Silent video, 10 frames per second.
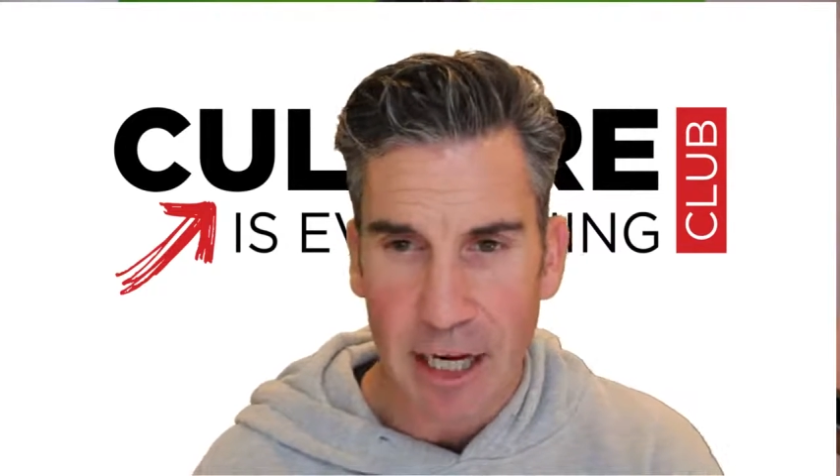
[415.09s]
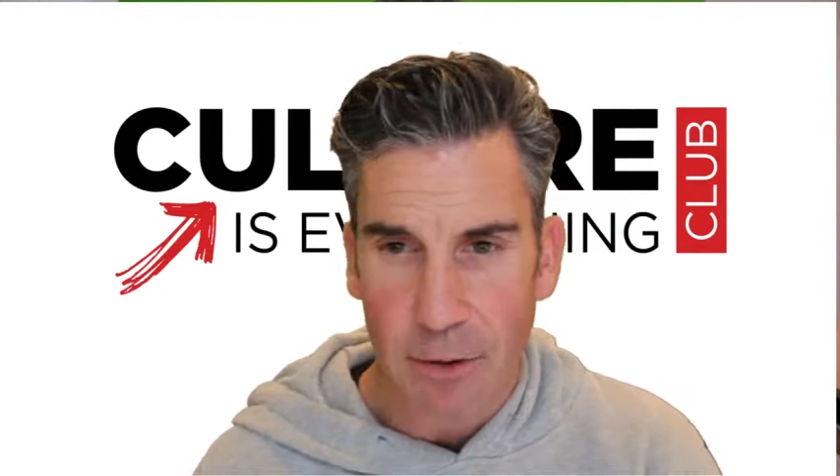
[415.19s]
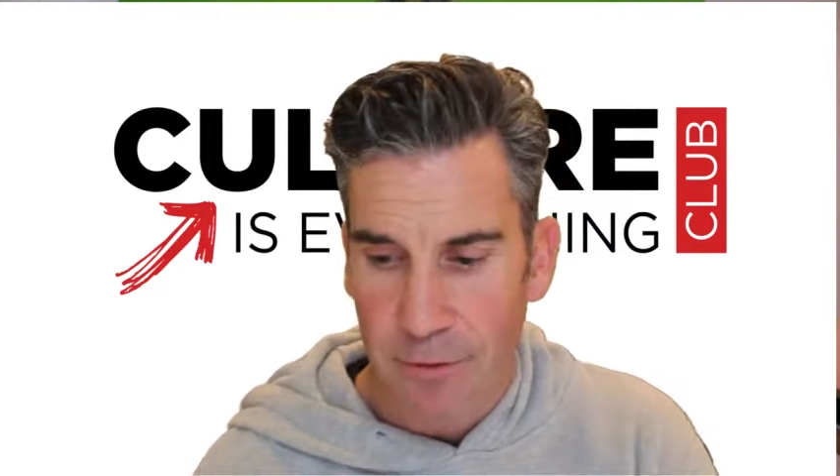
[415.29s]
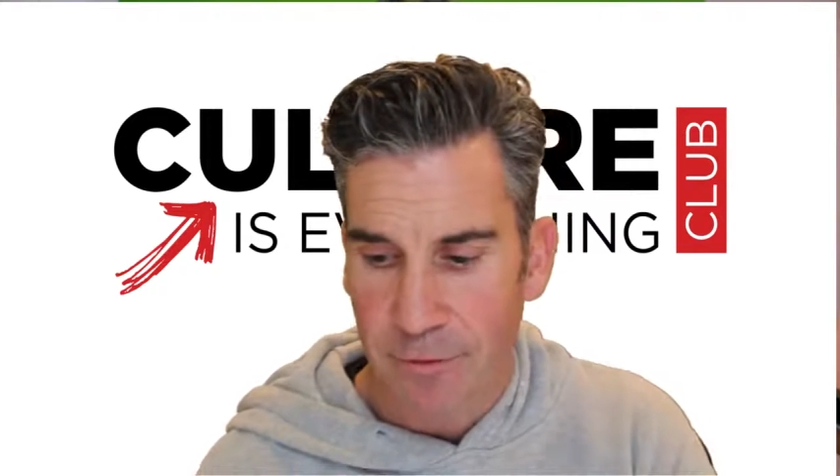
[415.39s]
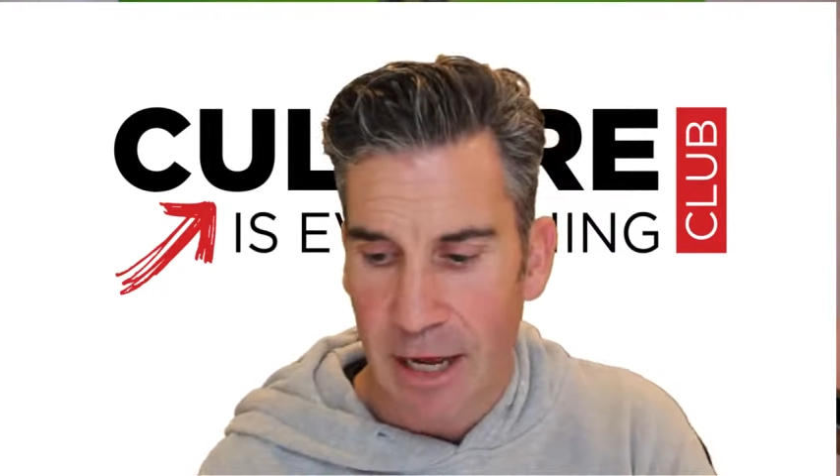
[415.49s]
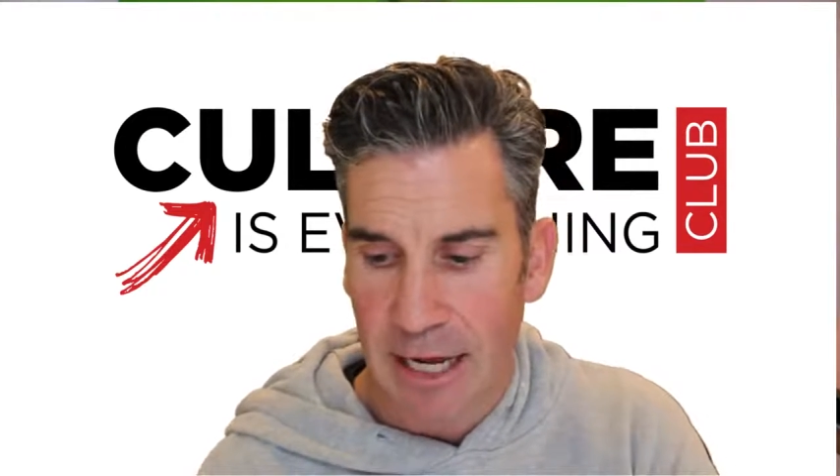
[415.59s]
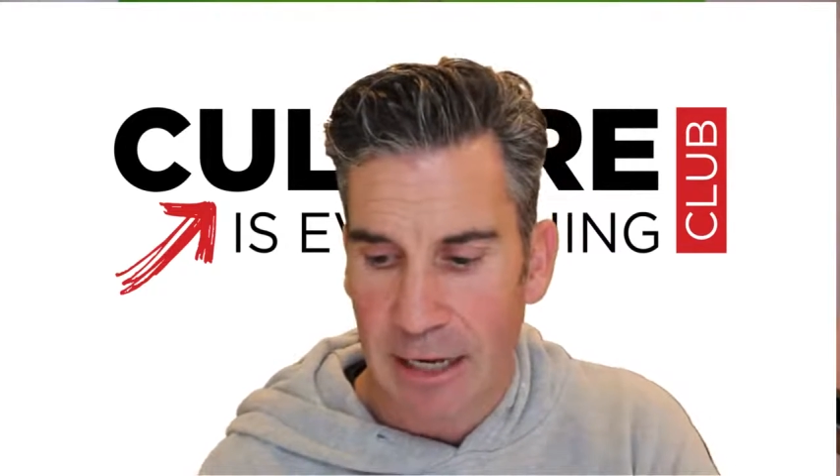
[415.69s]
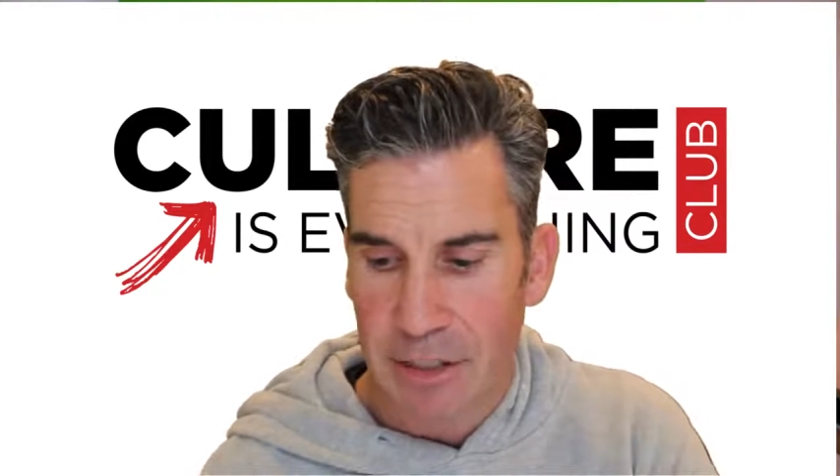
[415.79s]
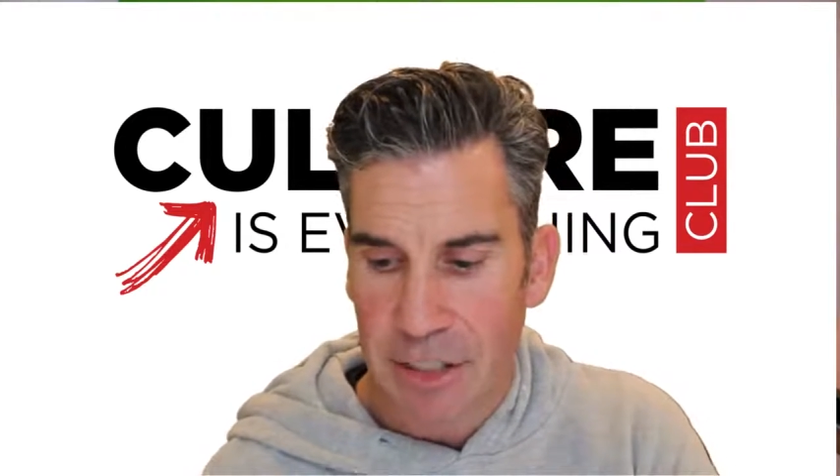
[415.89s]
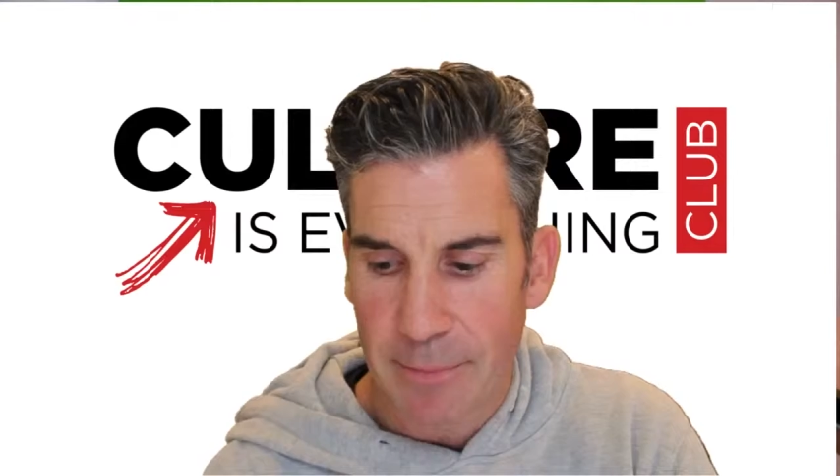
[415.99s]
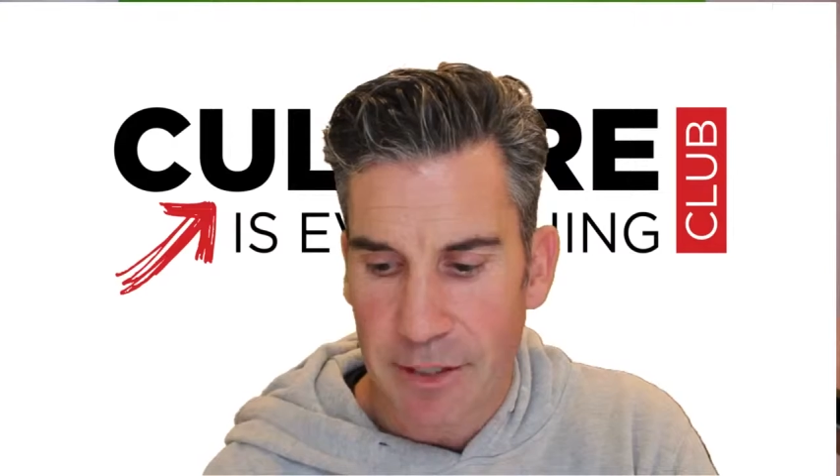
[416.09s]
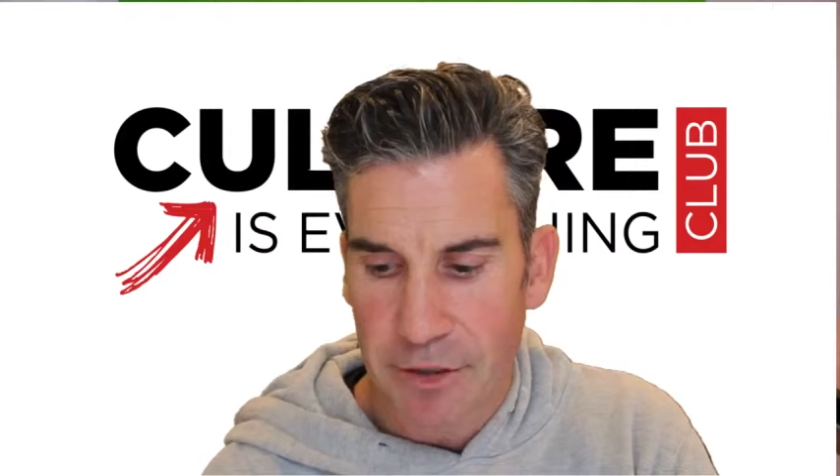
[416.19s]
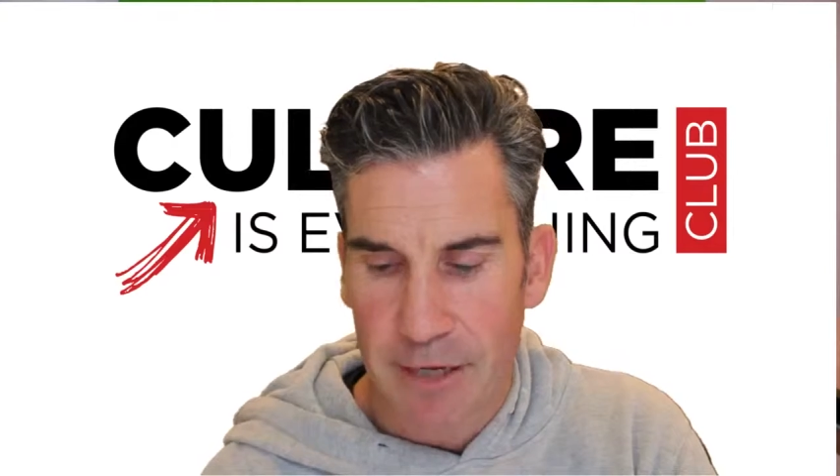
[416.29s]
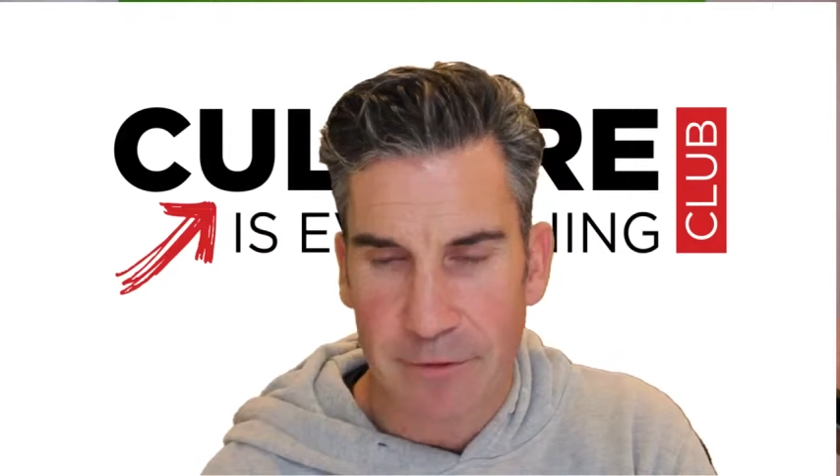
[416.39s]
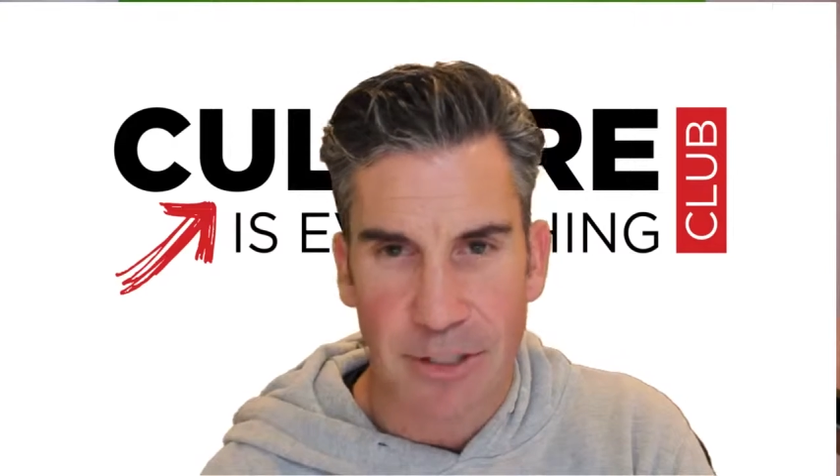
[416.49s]
I want to share my
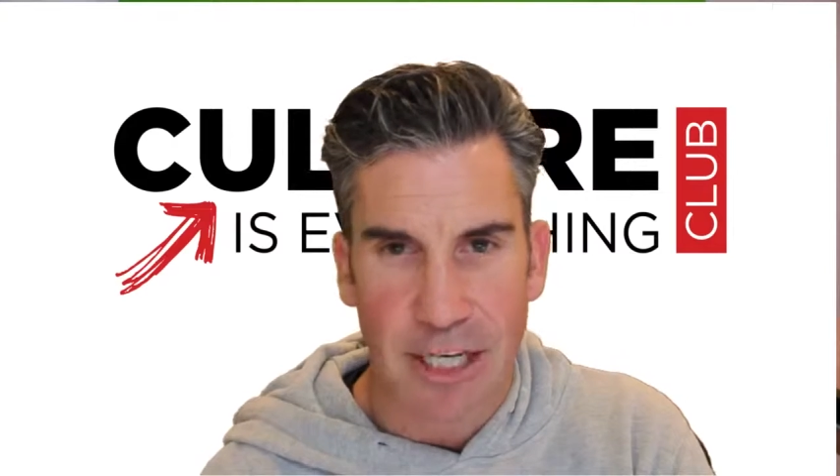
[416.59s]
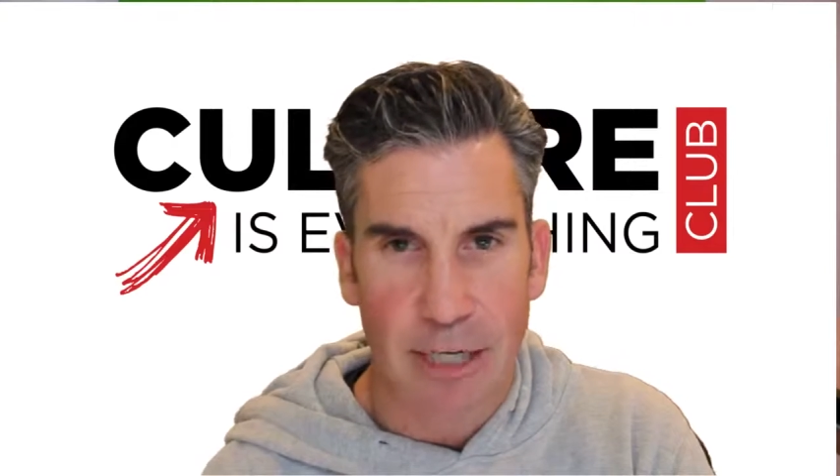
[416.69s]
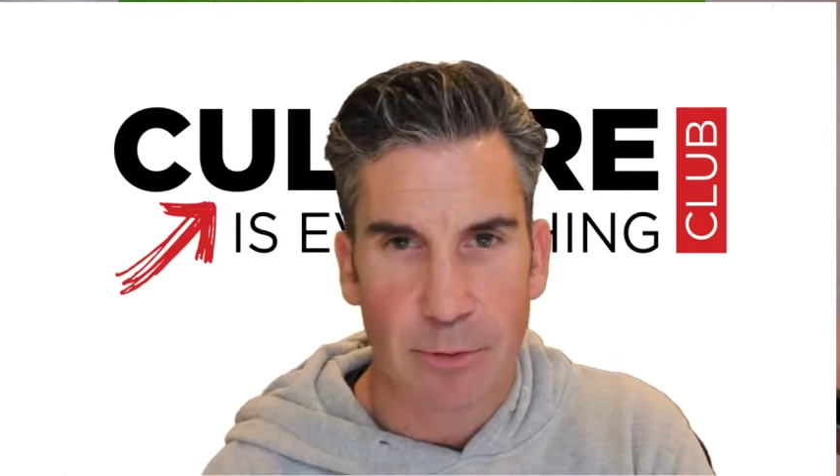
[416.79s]
screen for a second.